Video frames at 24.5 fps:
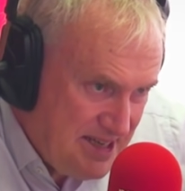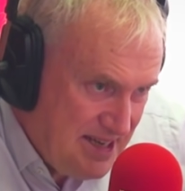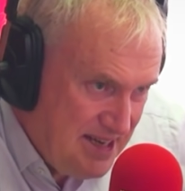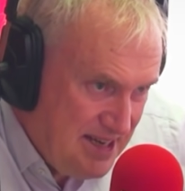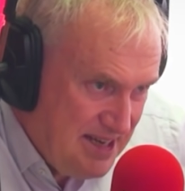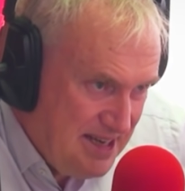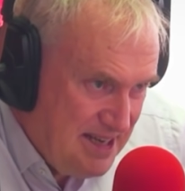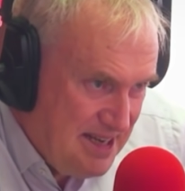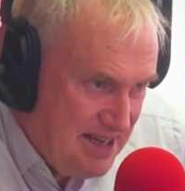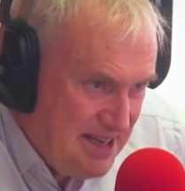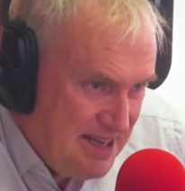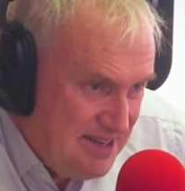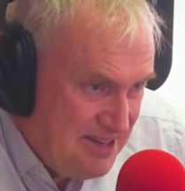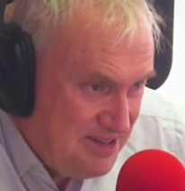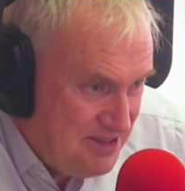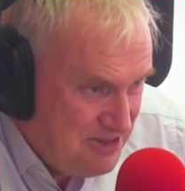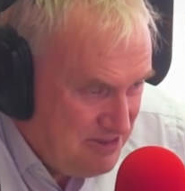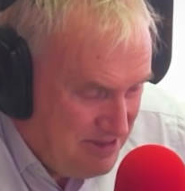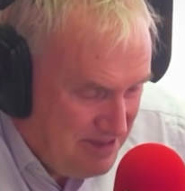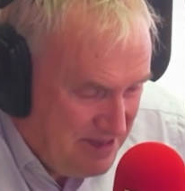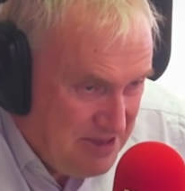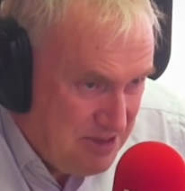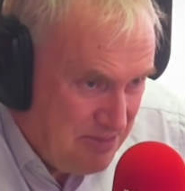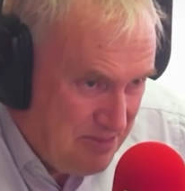And again, it
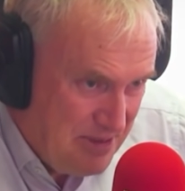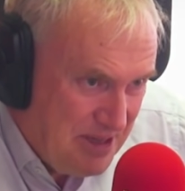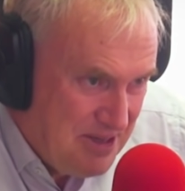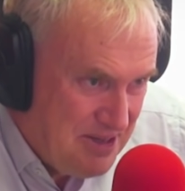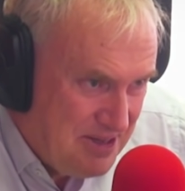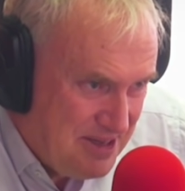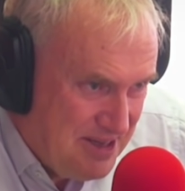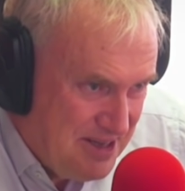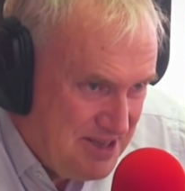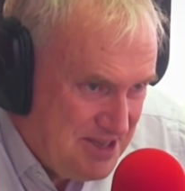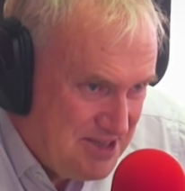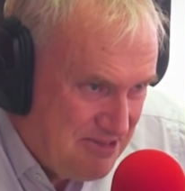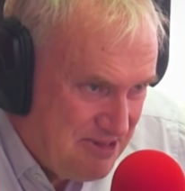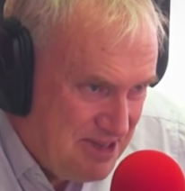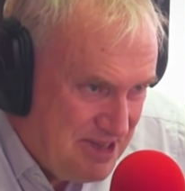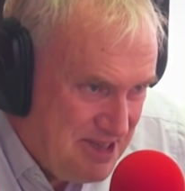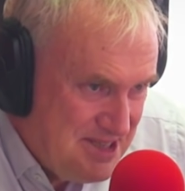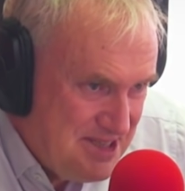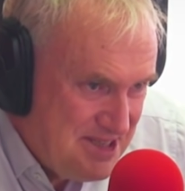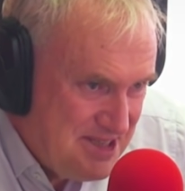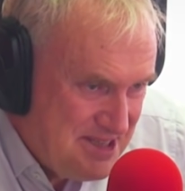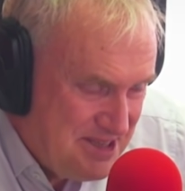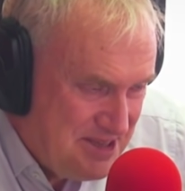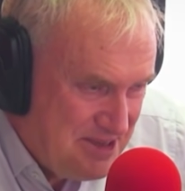could be all kinds of
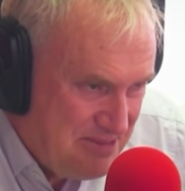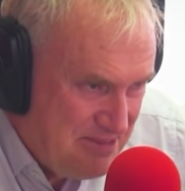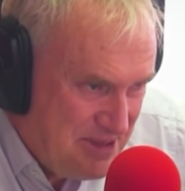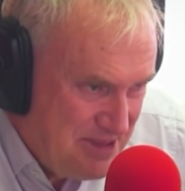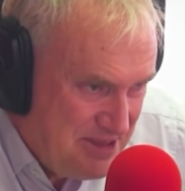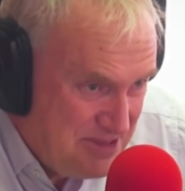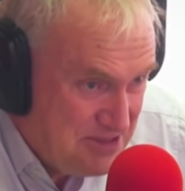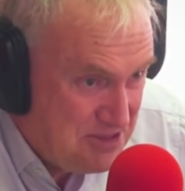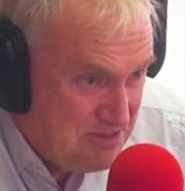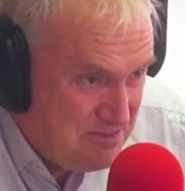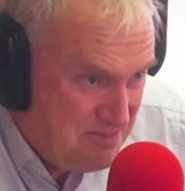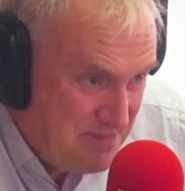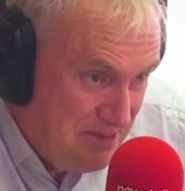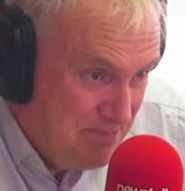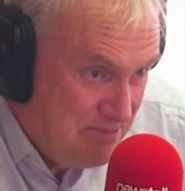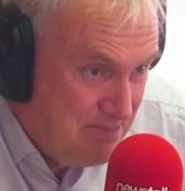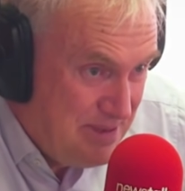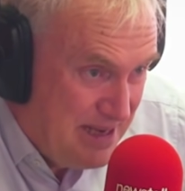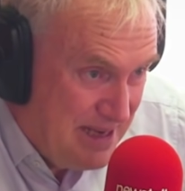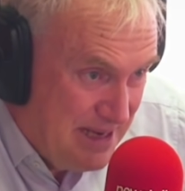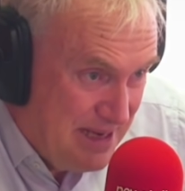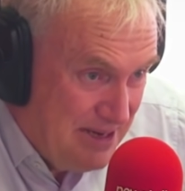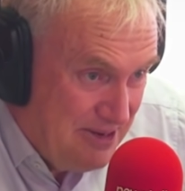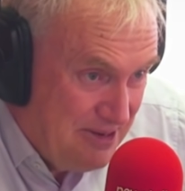reasons. It can be just your
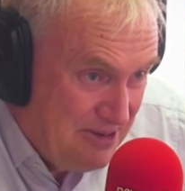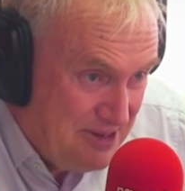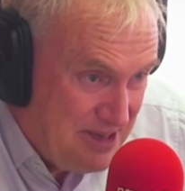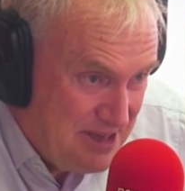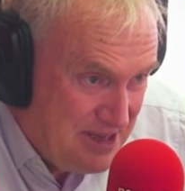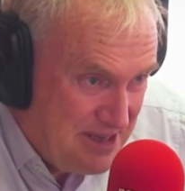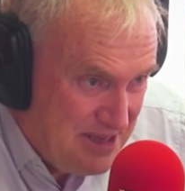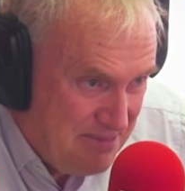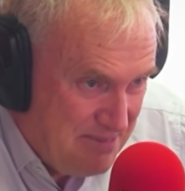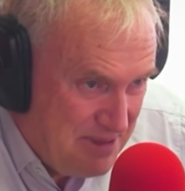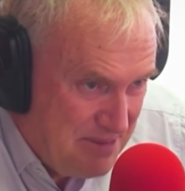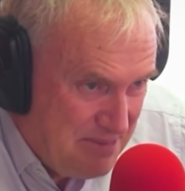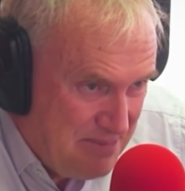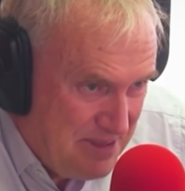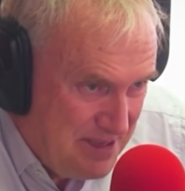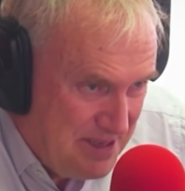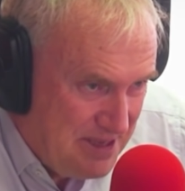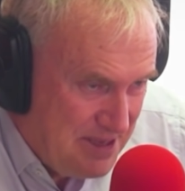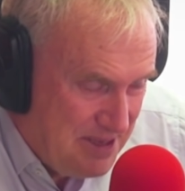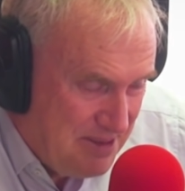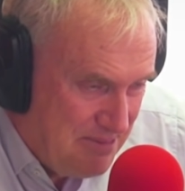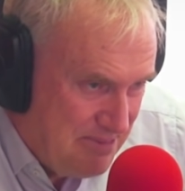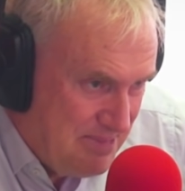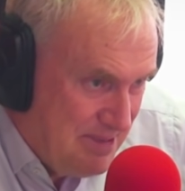bad luck. It can be
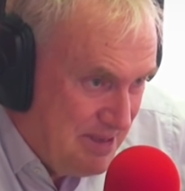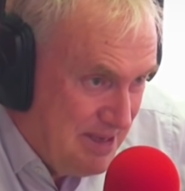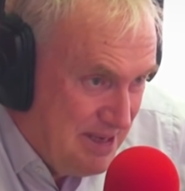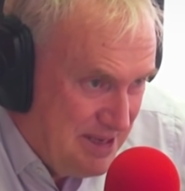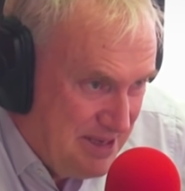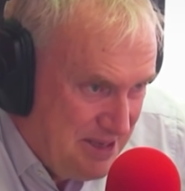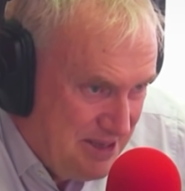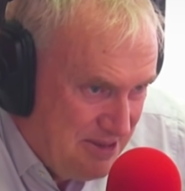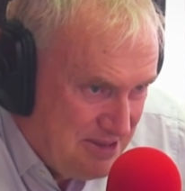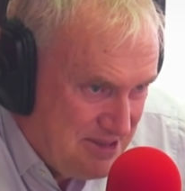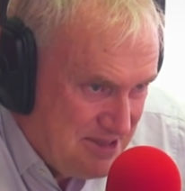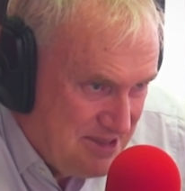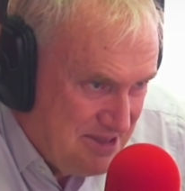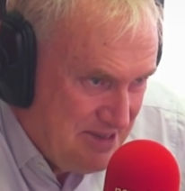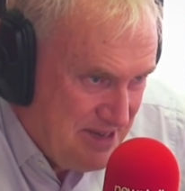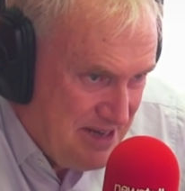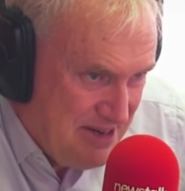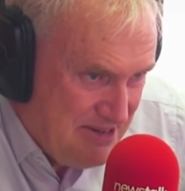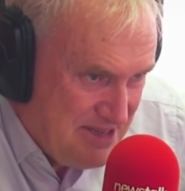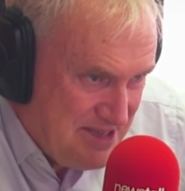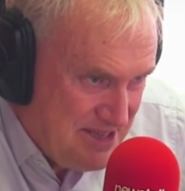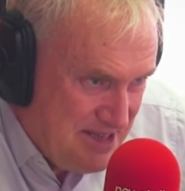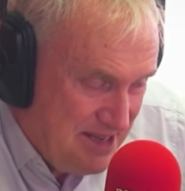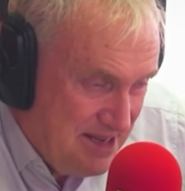picking up a high dose of the
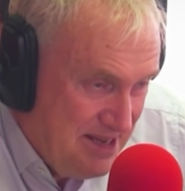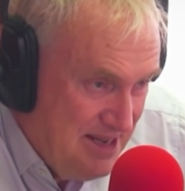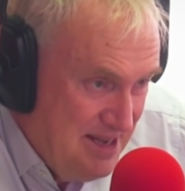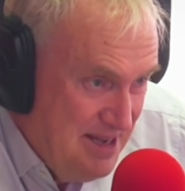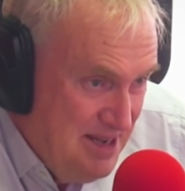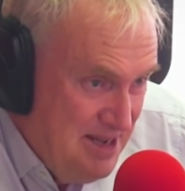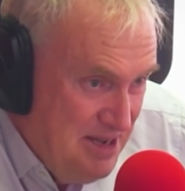virus, say.